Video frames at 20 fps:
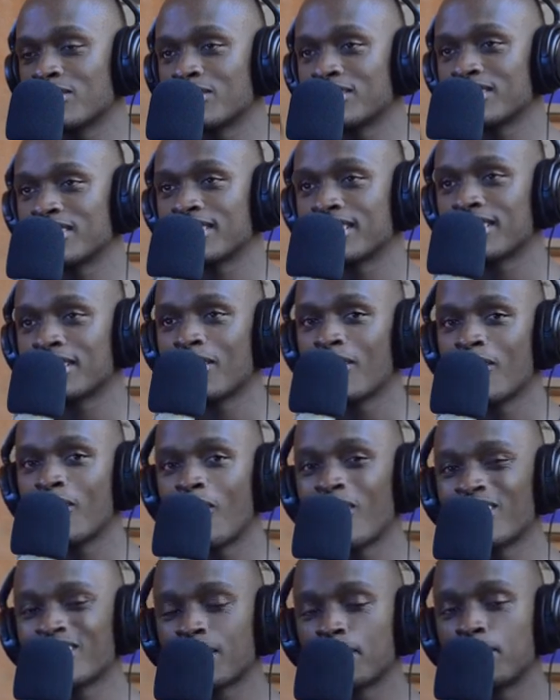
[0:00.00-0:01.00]
on the
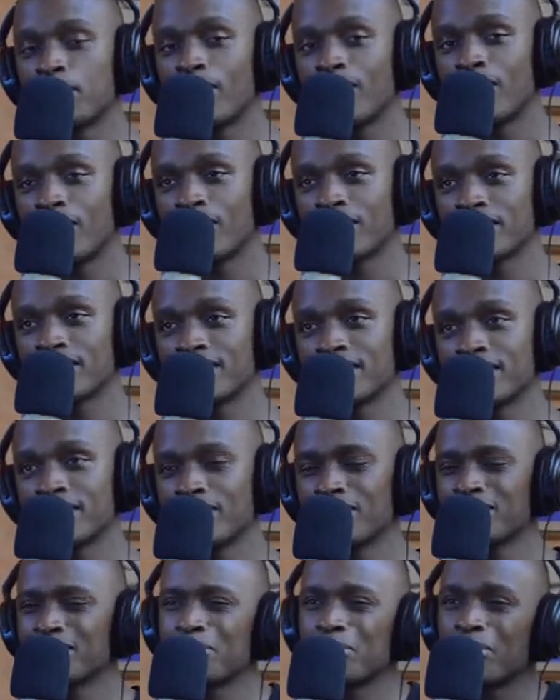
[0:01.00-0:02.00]
on the pod
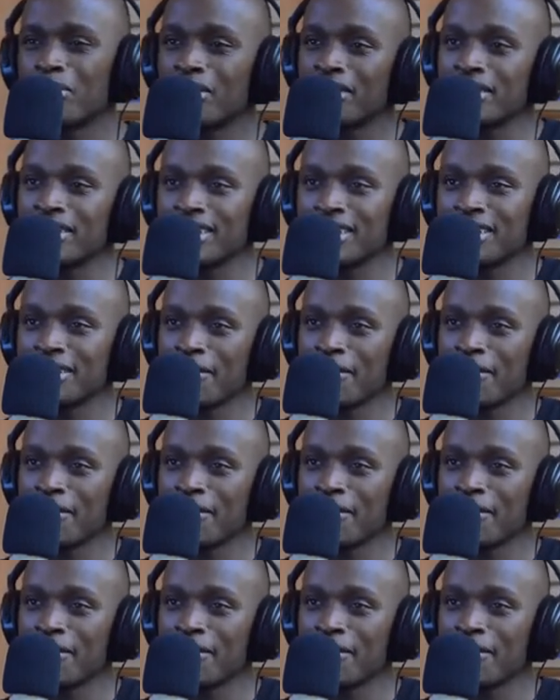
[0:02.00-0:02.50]
on the pod.